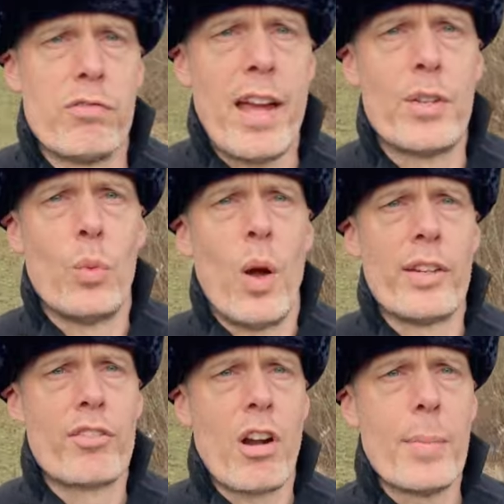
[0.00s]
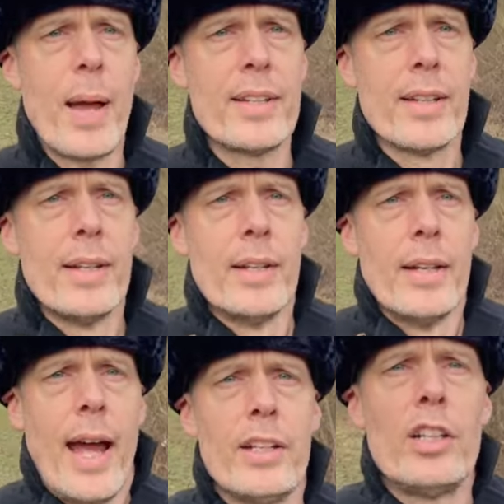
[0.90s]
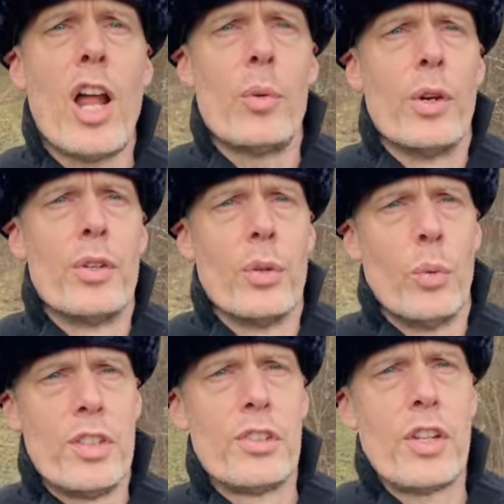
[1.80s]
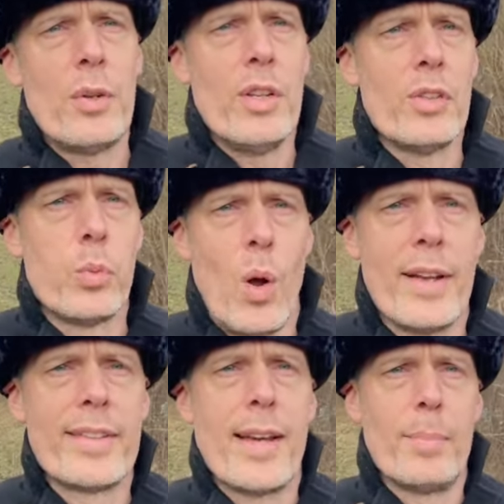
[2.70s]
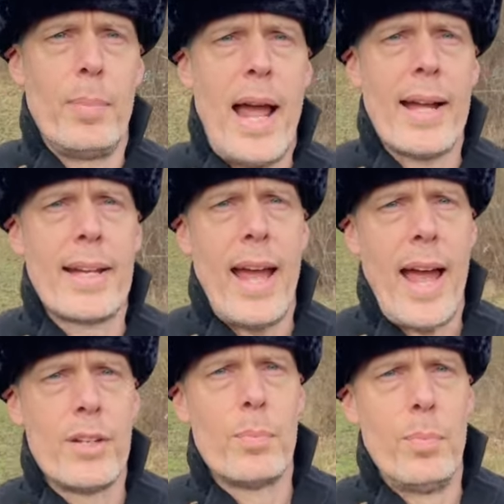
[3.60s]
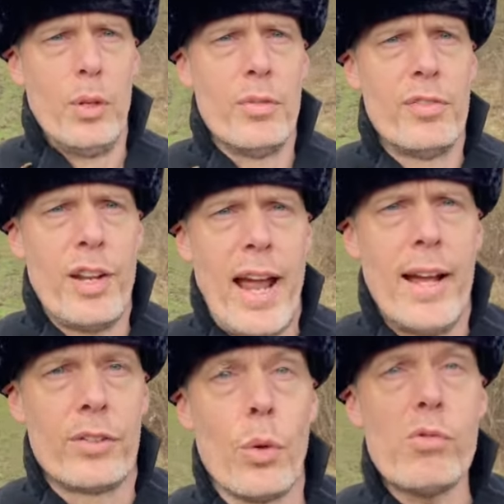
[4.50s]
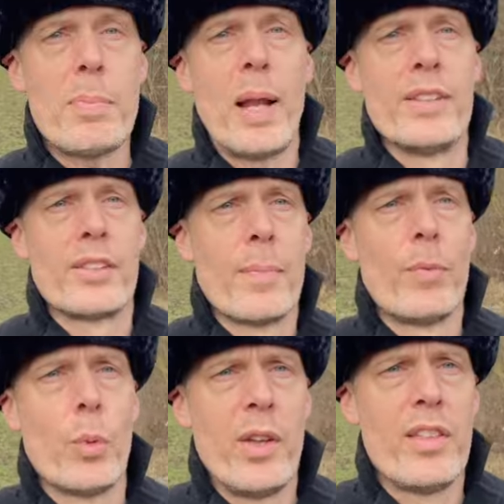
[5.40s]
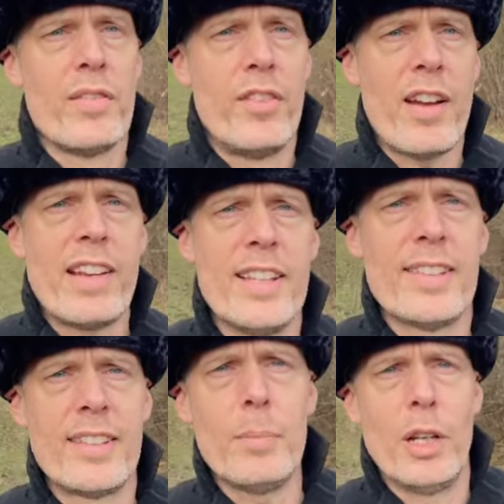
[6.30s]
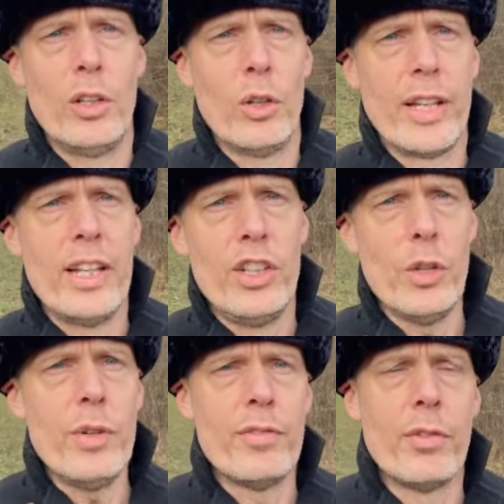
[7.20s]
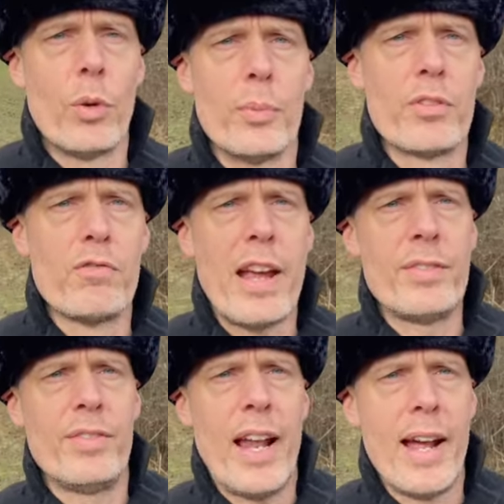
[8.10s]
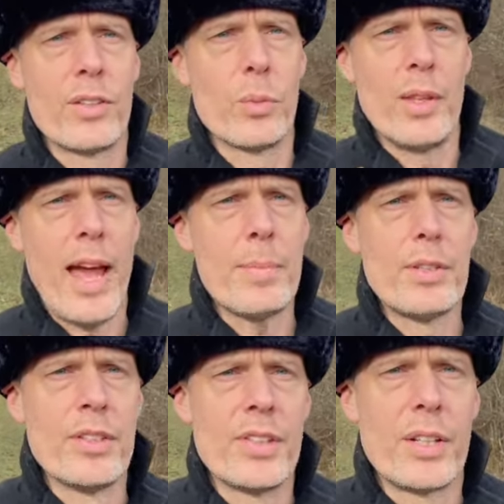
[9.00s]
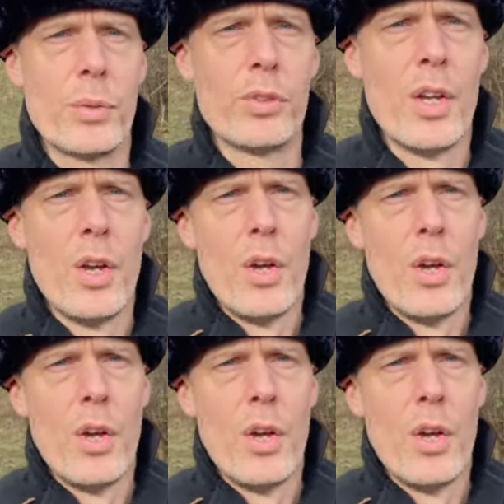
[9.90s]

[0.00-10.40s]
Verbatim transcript: red and white triband, and lowered was Estonia's white, black and blue flags, all replaced with very similar looking uniformed red flags with hammers and sickles,